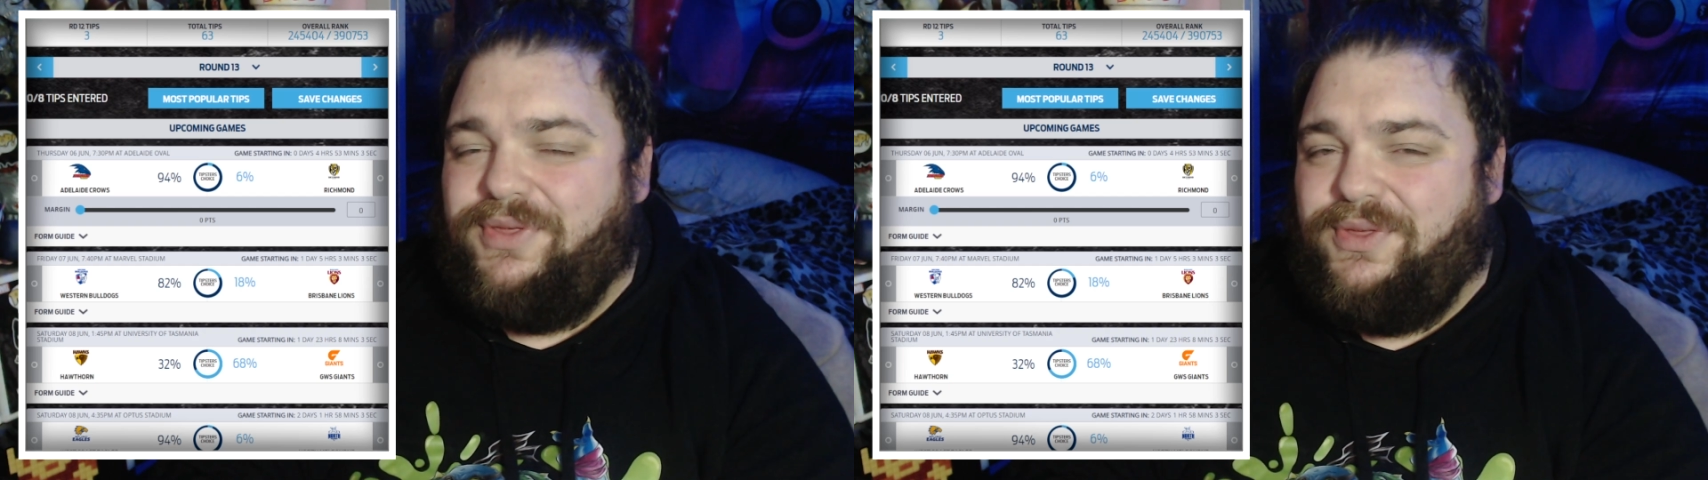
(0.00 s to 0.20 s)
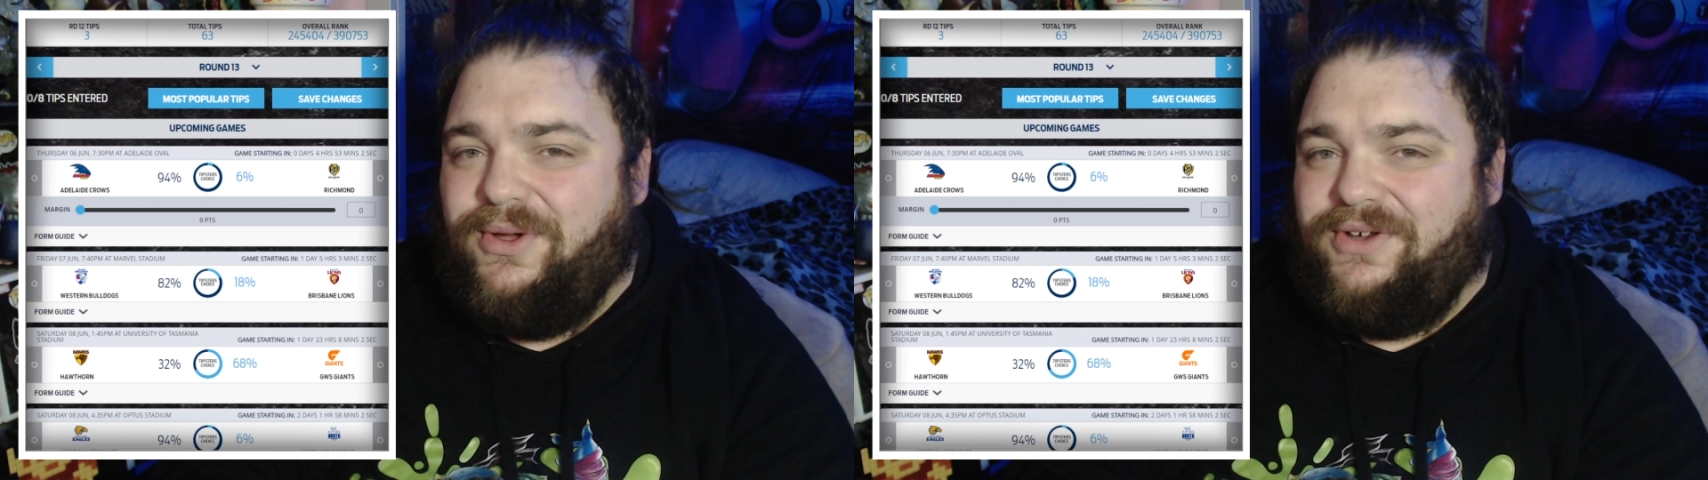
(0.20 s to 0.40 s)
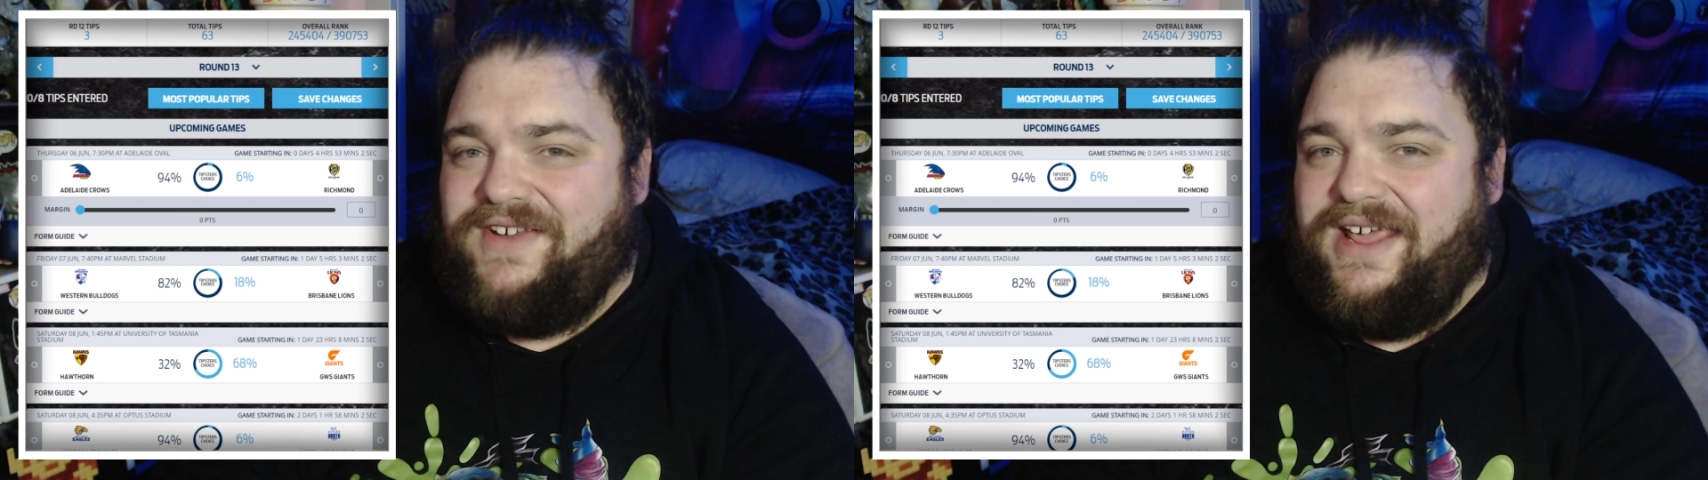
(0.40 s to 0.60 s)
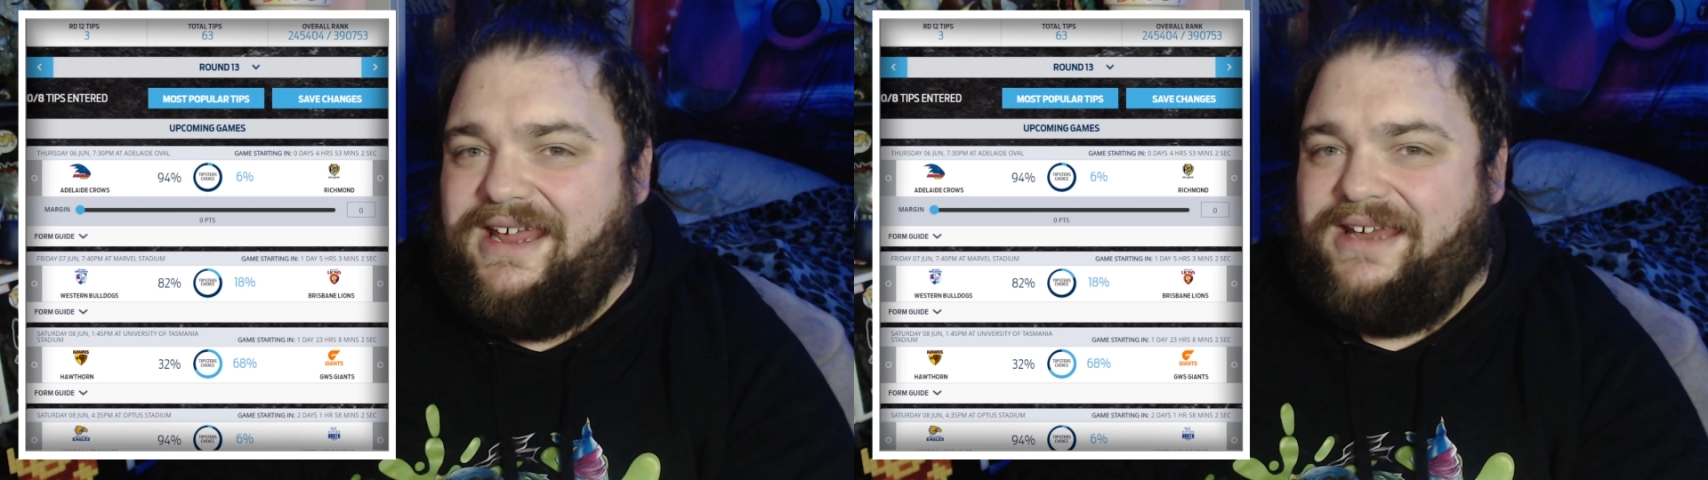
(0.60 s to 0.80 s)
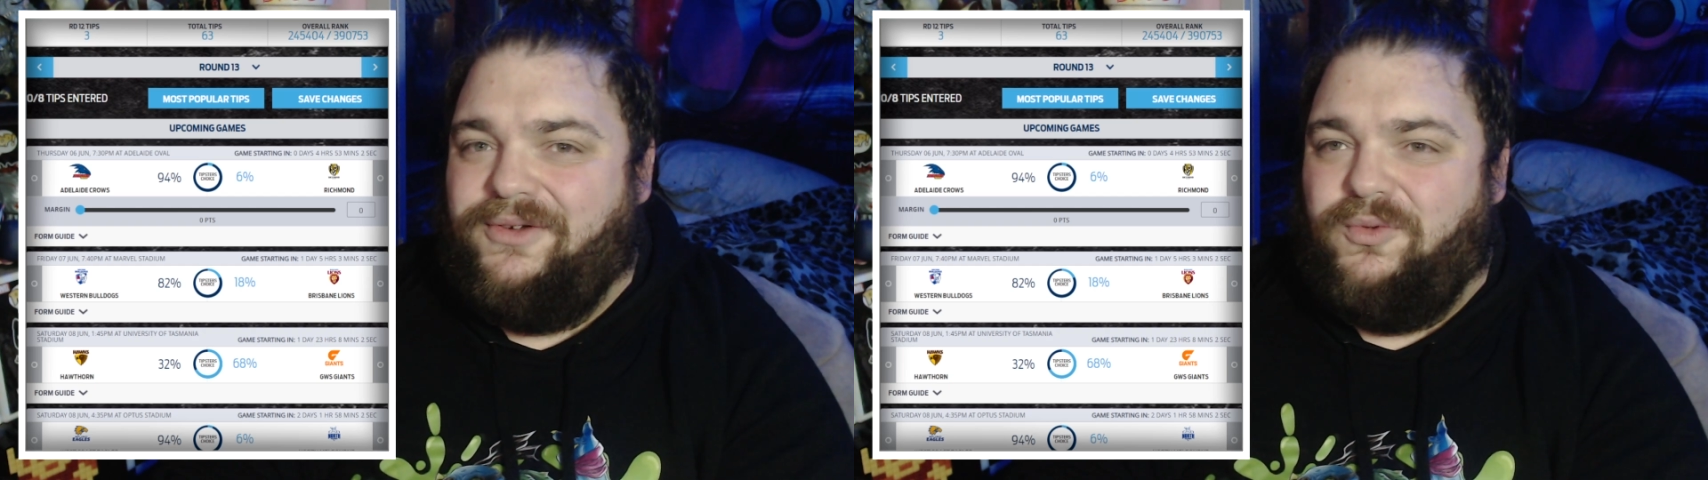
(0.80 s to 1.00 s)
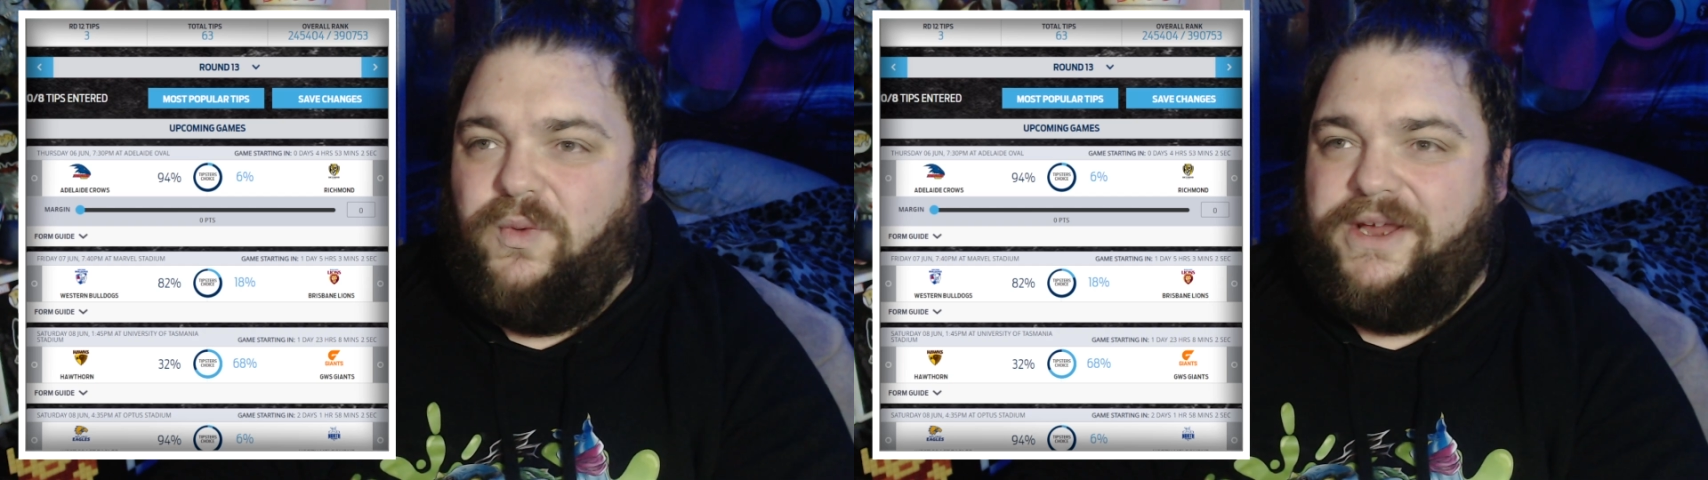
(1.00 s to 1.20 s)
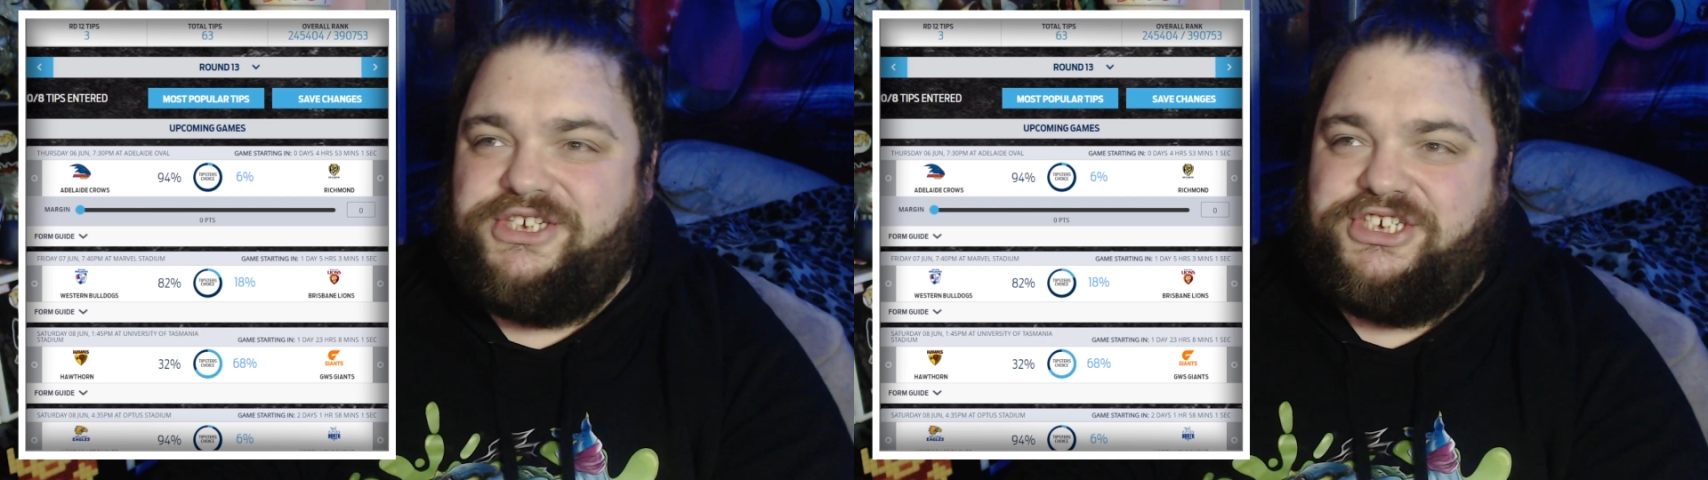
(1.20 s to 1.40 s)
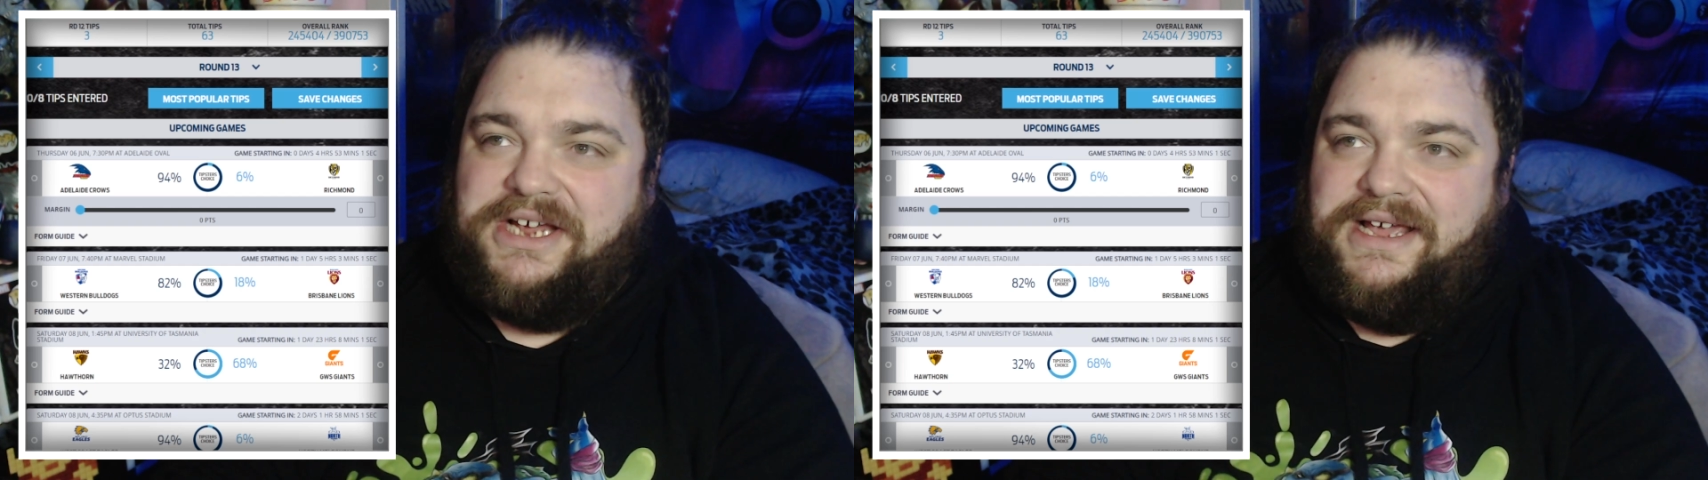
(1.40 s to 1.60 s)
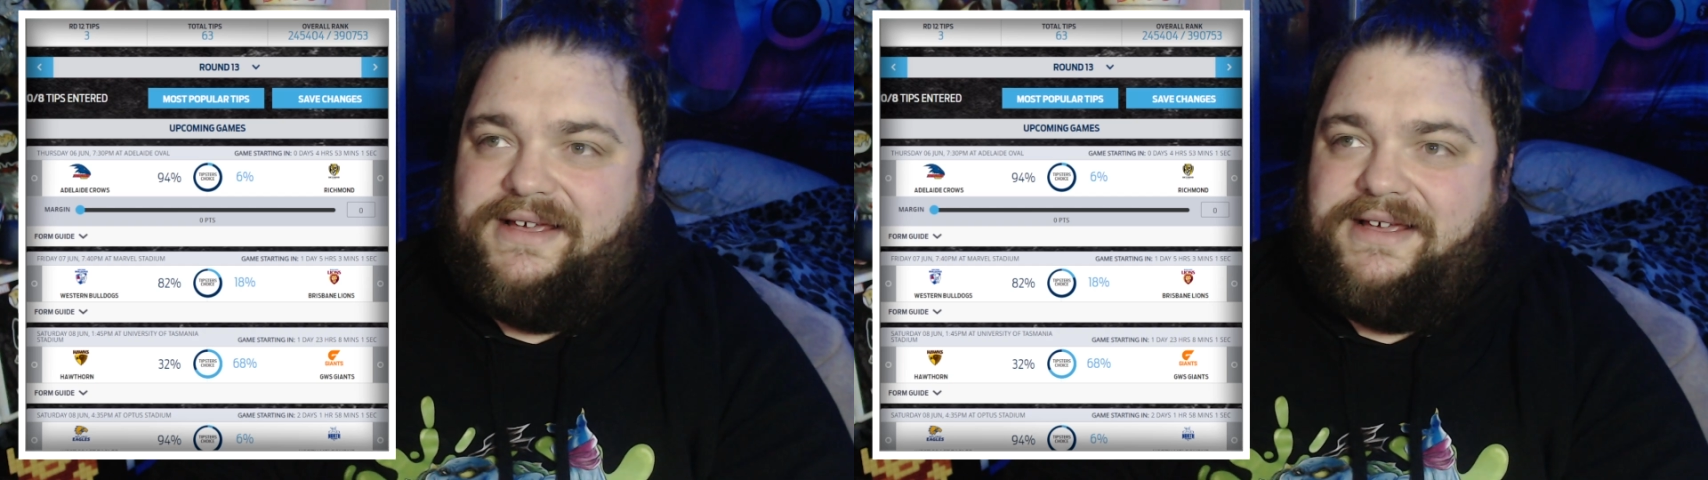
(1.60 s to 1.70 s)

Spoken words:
13, which